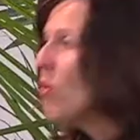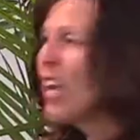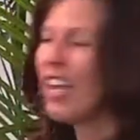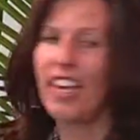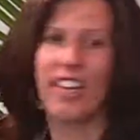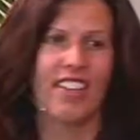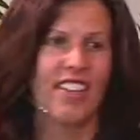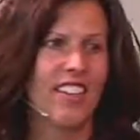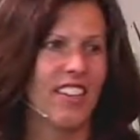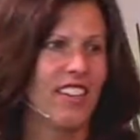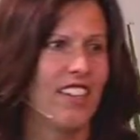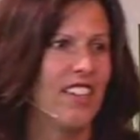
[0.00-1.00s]
awake,
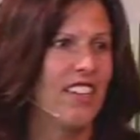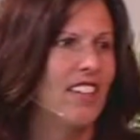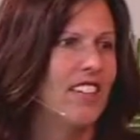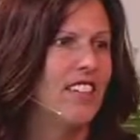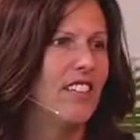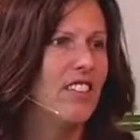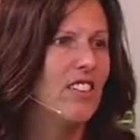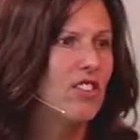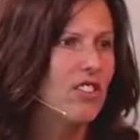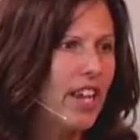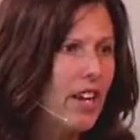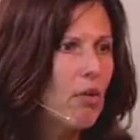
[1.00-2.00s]

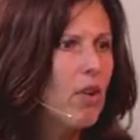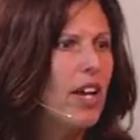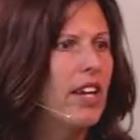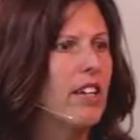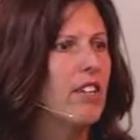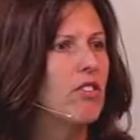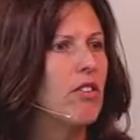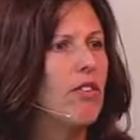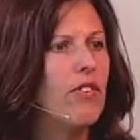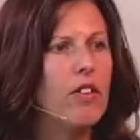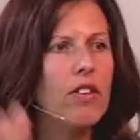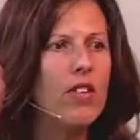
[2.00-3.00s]
stay awake. So
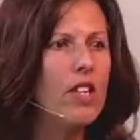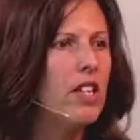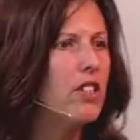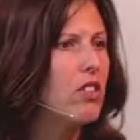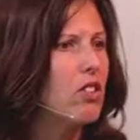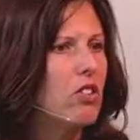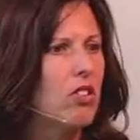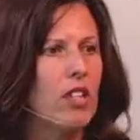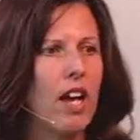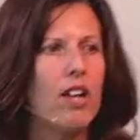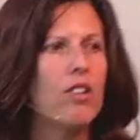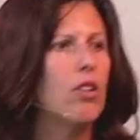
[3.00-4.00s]
if you even need to just
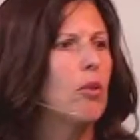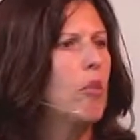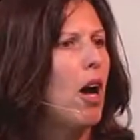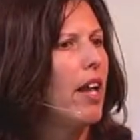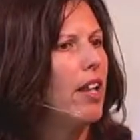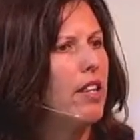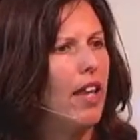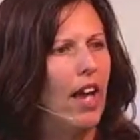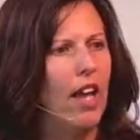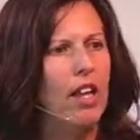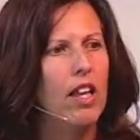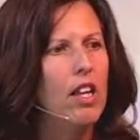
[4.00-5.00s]
tell your mind
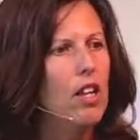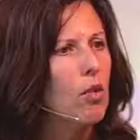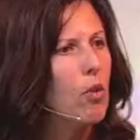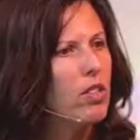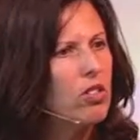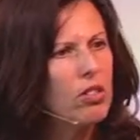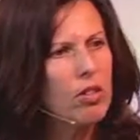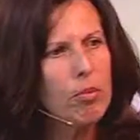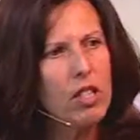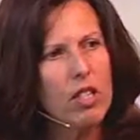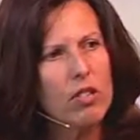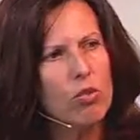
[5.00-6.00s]
that when
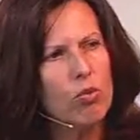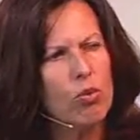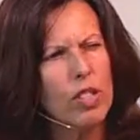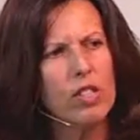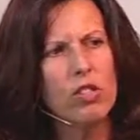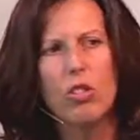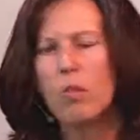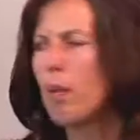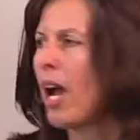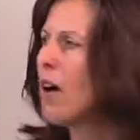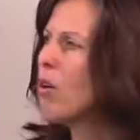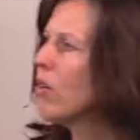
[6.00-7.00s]
something is rich and
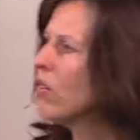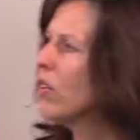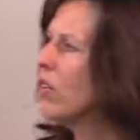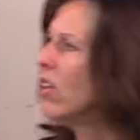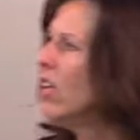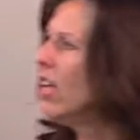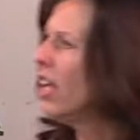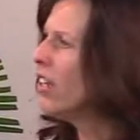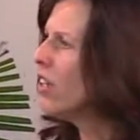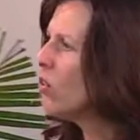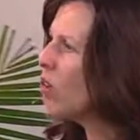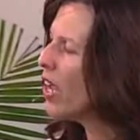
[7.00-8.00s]
powerful
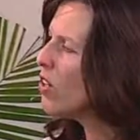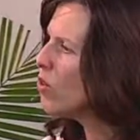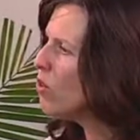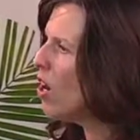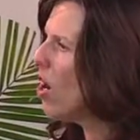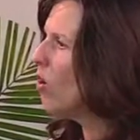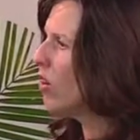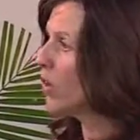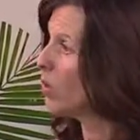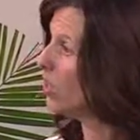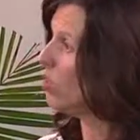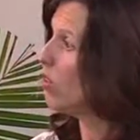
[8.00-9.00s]
and you, and you know,
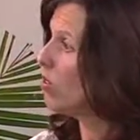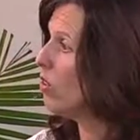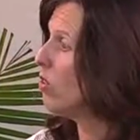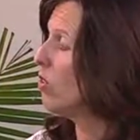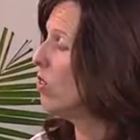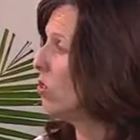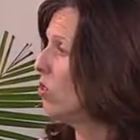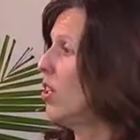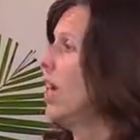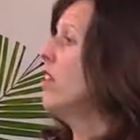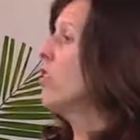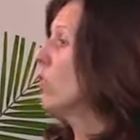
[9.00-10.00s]
like when you, you, you
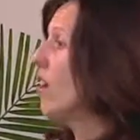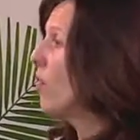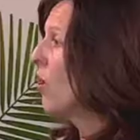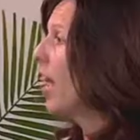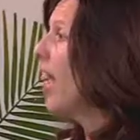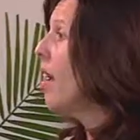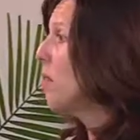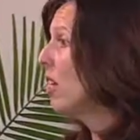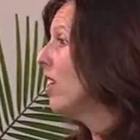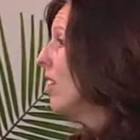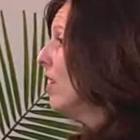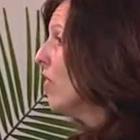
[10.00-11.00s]
say to yourself, okay, I'm going
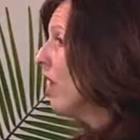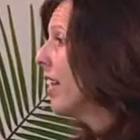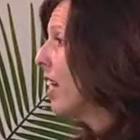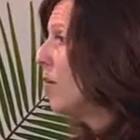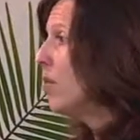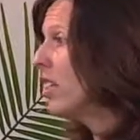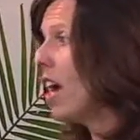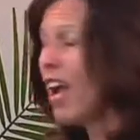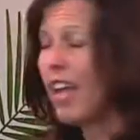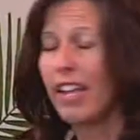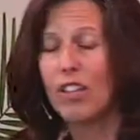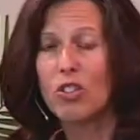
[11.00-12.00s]
to live like I'm
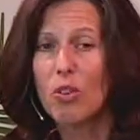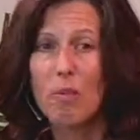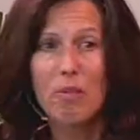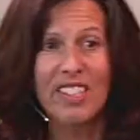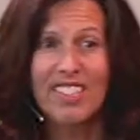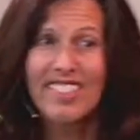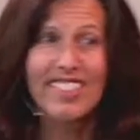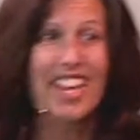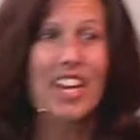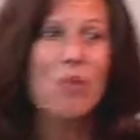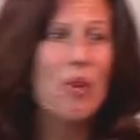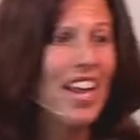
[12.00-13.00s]
dying. And so I'm going to
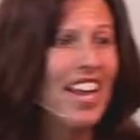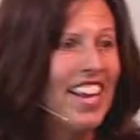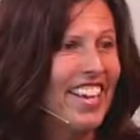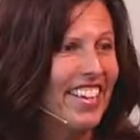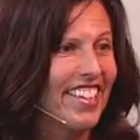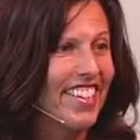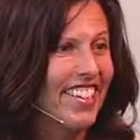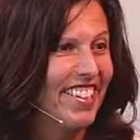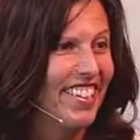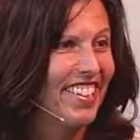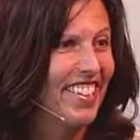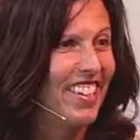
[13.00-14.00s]
stay awake.
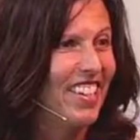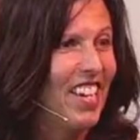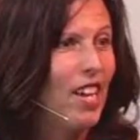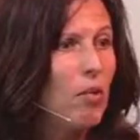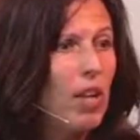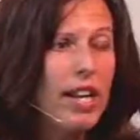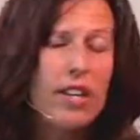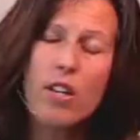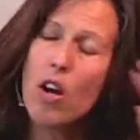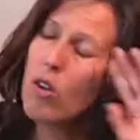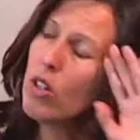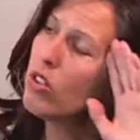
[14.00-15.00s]
And when I
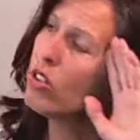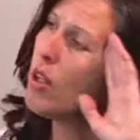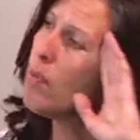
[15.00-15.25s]
notice